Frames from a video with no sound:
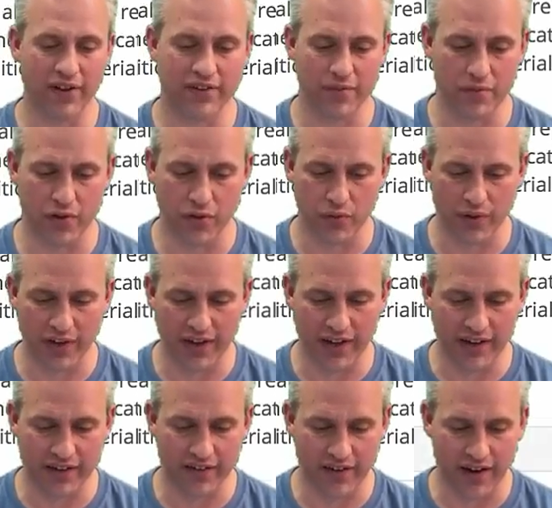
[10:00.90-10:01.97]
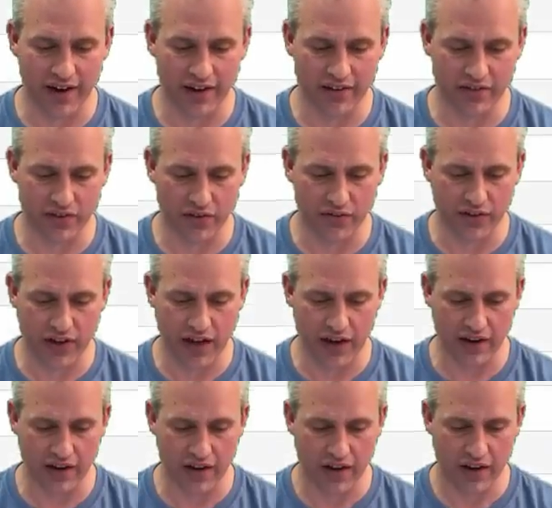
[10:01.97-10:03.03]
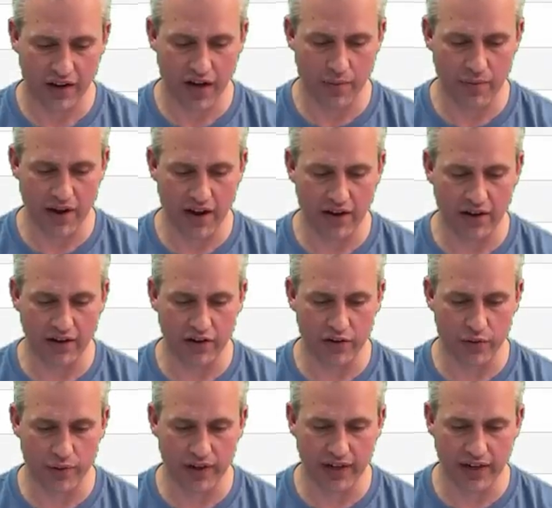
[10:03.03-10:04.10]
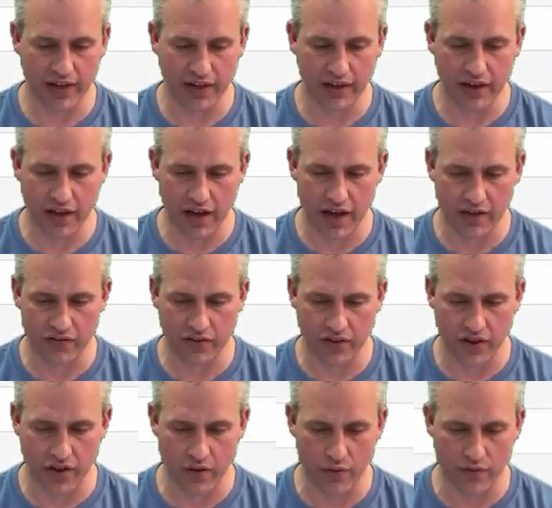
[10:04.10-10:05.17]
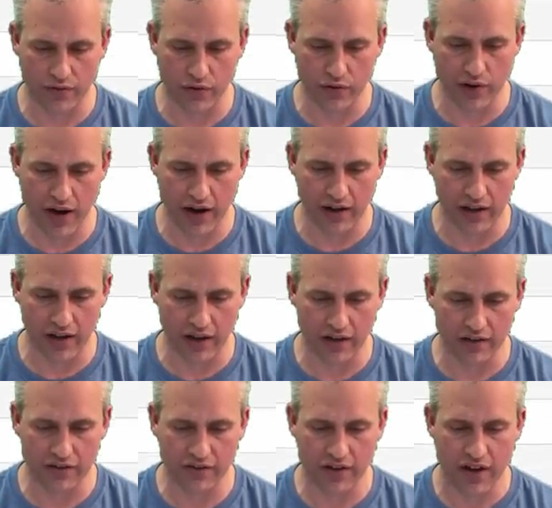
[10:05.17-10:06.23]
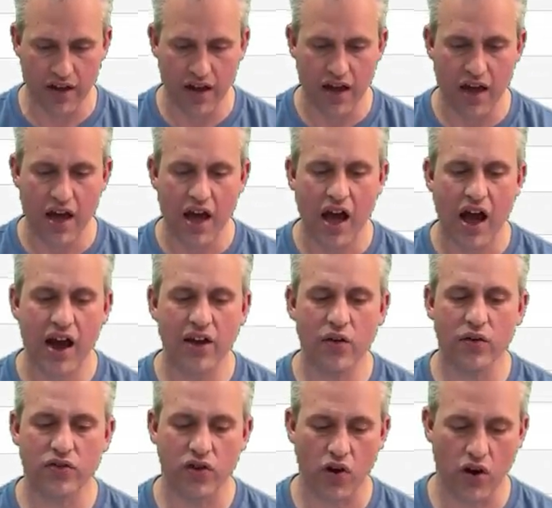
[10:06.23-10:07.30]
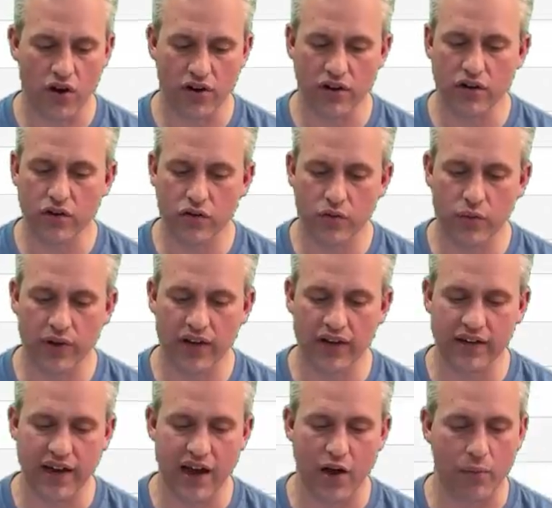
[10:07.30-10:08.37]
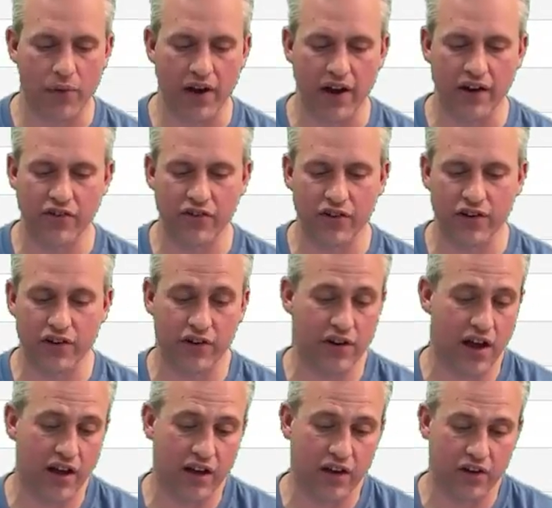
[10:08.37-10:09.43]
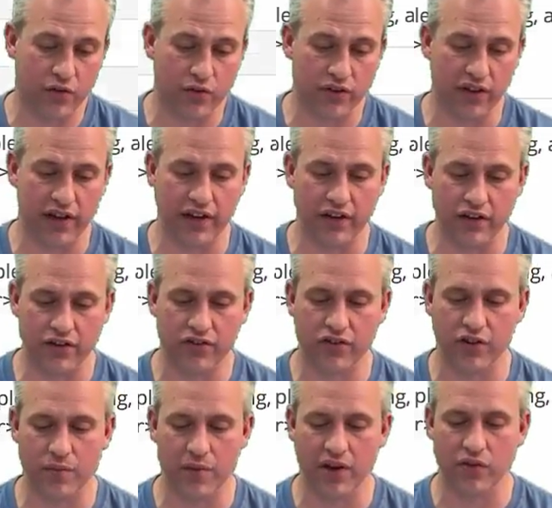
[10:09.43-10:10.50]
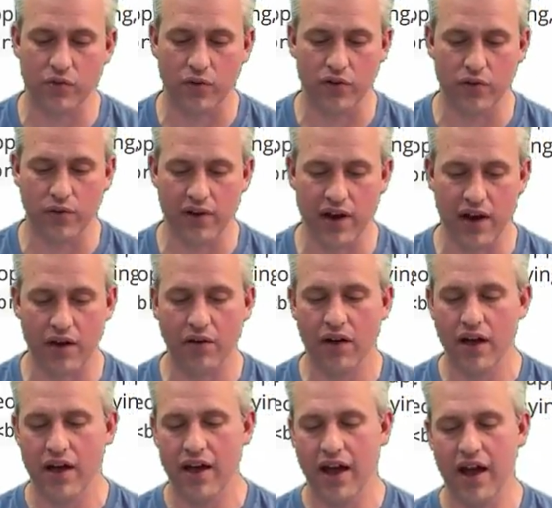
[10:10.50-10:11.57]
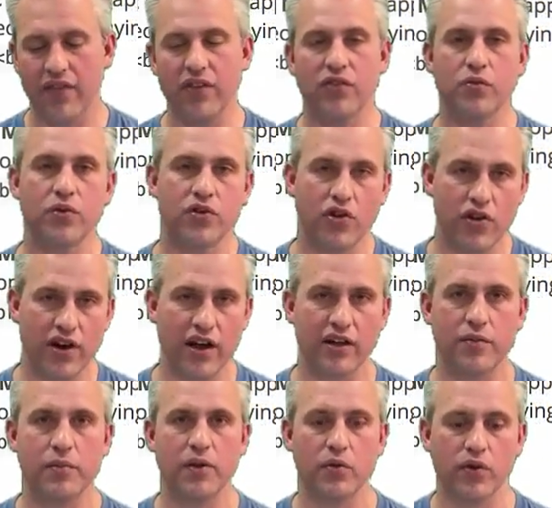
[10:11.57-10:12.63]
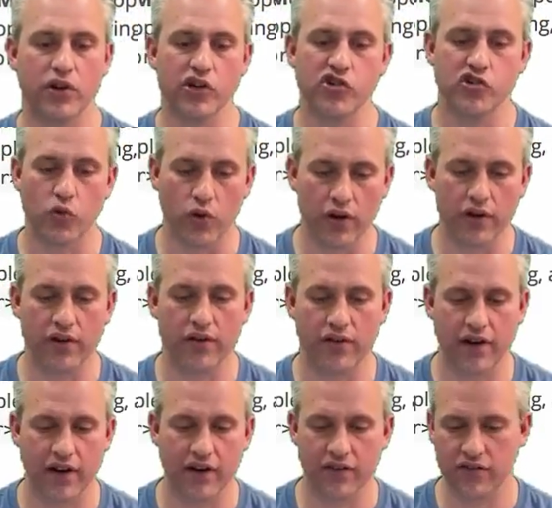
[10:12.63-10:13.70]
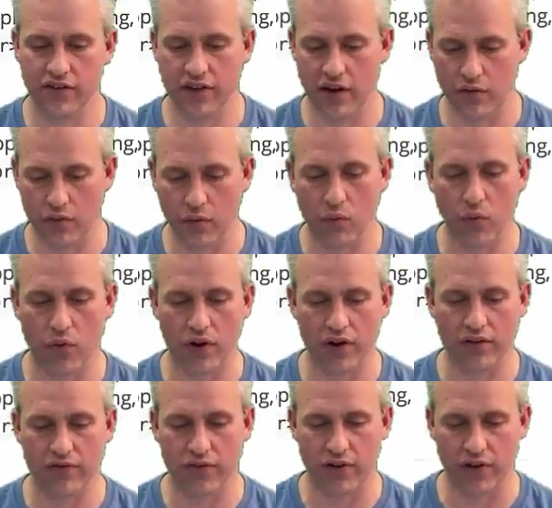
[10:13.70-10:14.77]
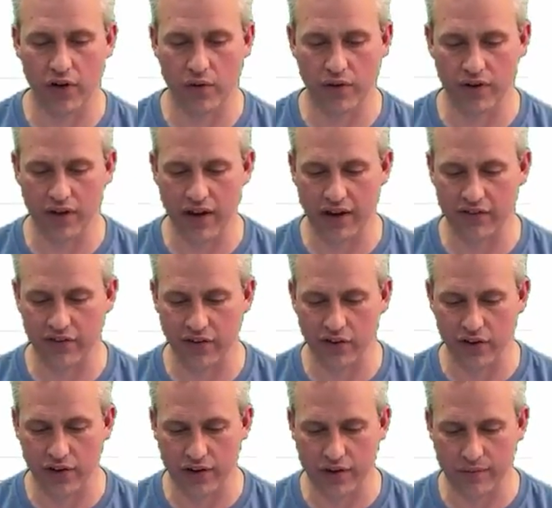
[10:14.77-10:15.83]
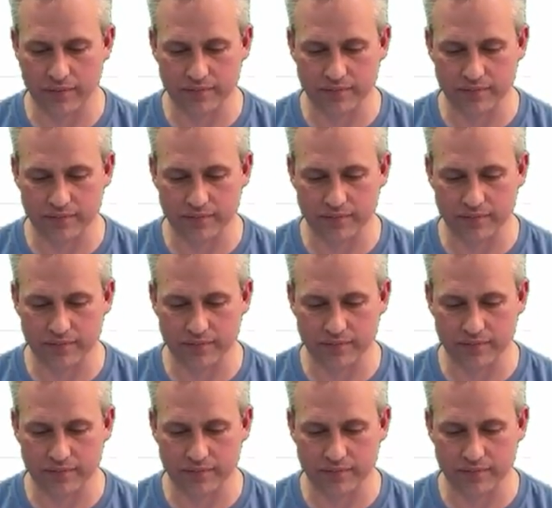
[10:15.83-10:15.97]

some new reading, right? So if you kind of come down in your reading, so the hunt review guidelines, I know it's hard to do the reading now, but I assure you you're not going to do it later, so you may as well do it now. And this one turned out to be really short, right? So you got rewarded for going to actually look.